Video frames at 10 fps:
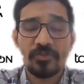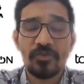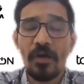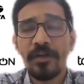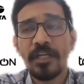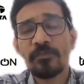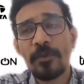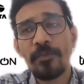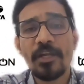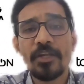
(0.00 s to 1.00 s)
So nowadays
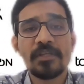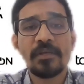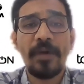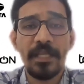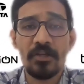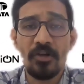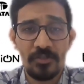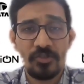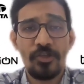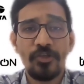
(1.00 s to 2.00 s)
people are using
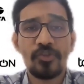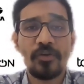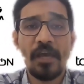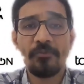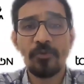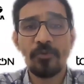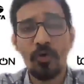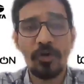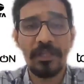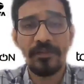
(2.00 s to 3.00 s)
Python, so you should have good
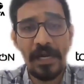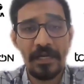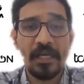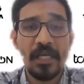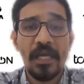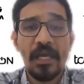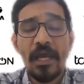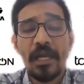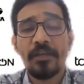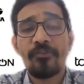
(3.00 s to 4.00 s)
hold in that.
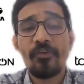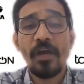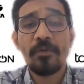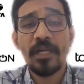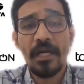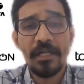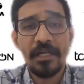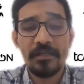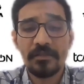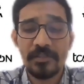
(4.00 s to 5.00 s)
And if you have an
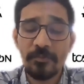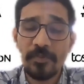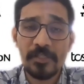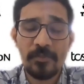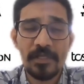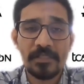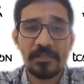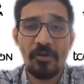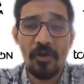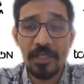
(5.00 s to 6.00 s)
added C++
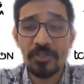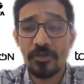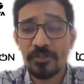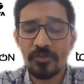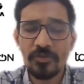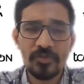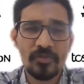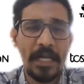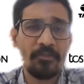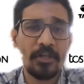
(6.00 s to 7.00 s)
knowledge also,
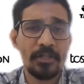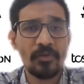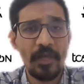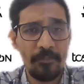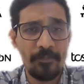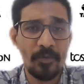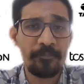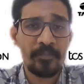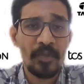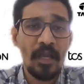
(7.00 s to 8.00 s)
so that will also help you
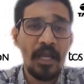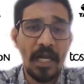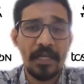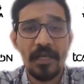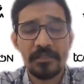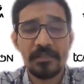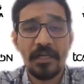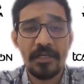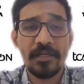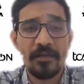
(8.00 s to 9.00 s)
as
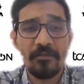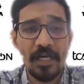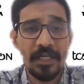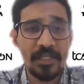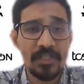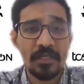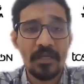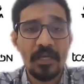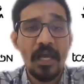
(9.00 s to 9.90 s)
an added advantage.